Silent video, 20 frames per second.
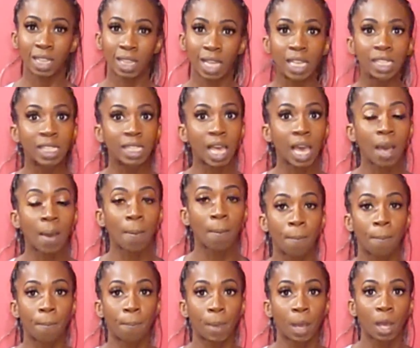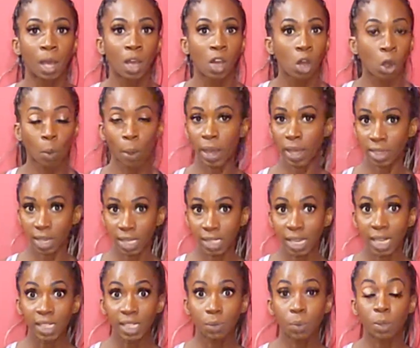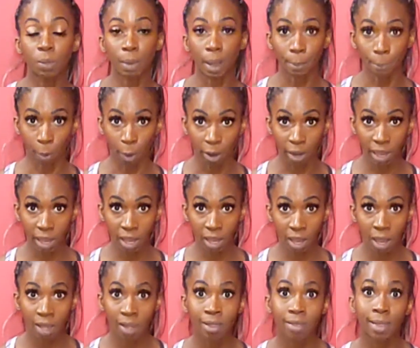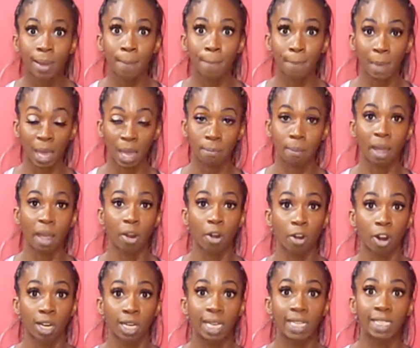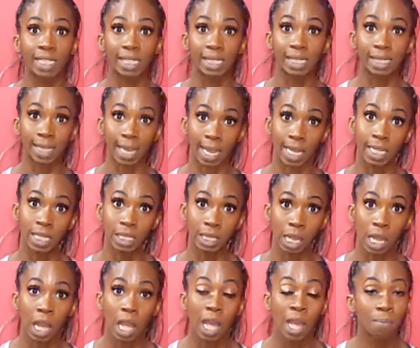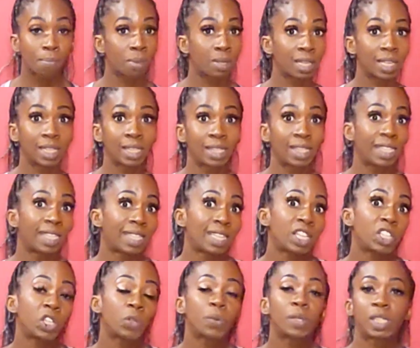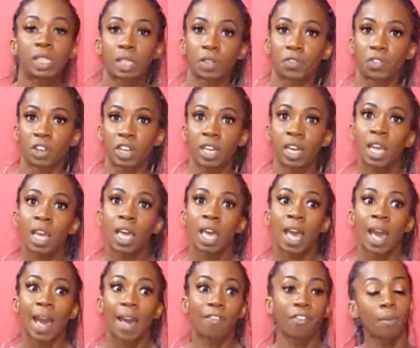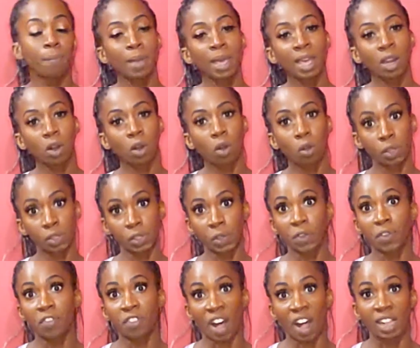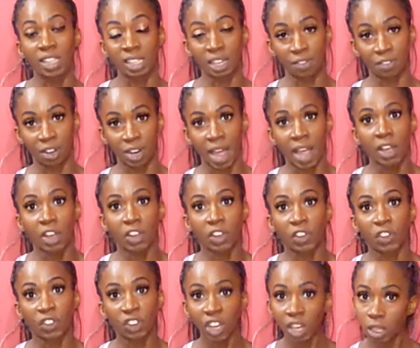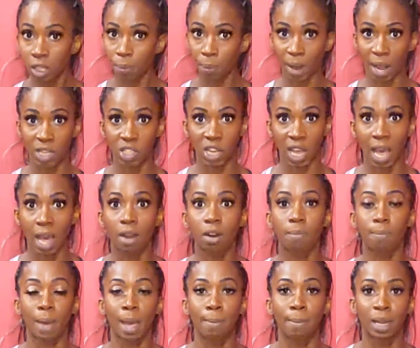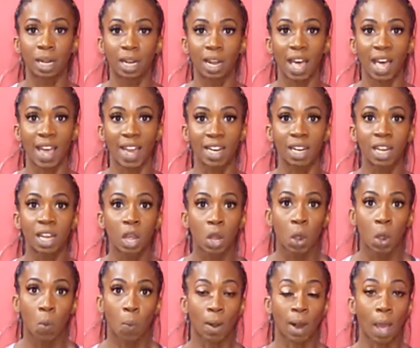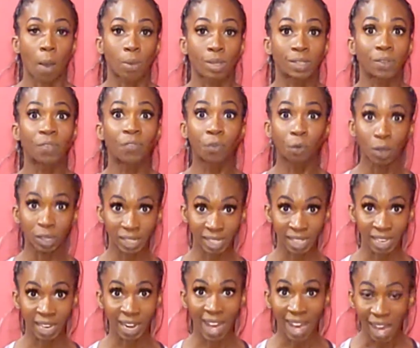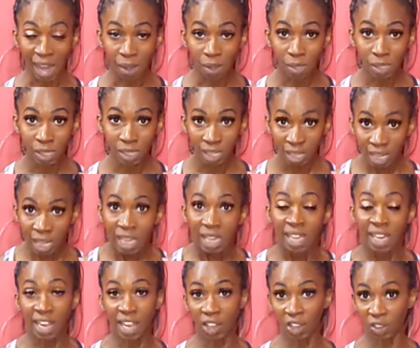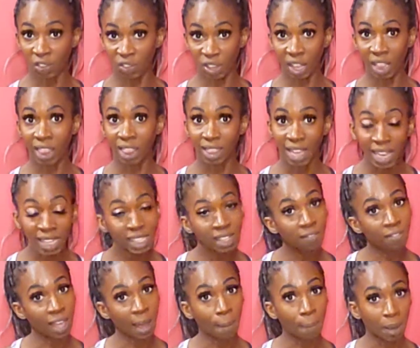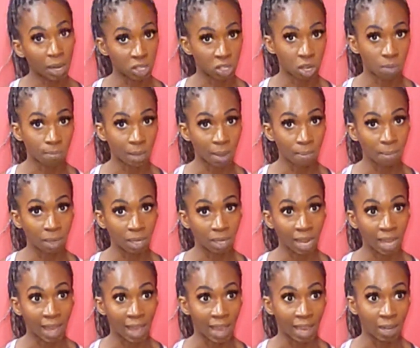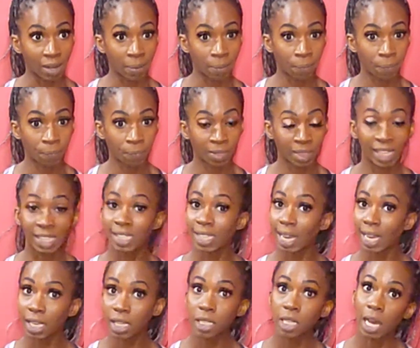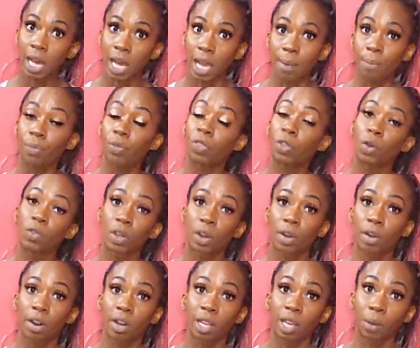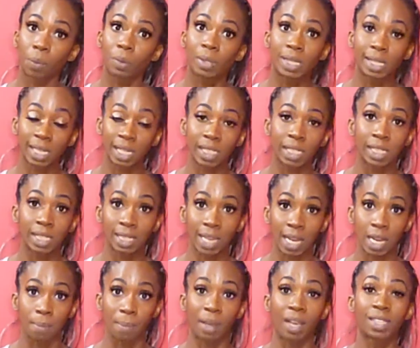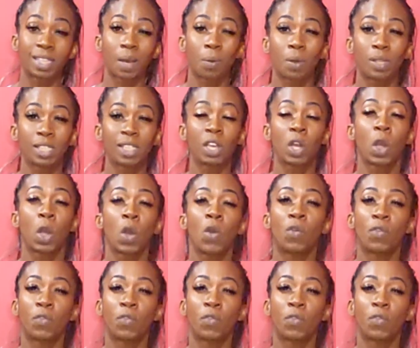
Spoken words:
there's quick things I did with my body that made my hernia distend, but the distension was different, and for me it also felt different. I could feel the pressure out at my midline when I was forcing it out, and I could feel less of that pressure at my midline the second time, though the hernia was still distending, because I wasn't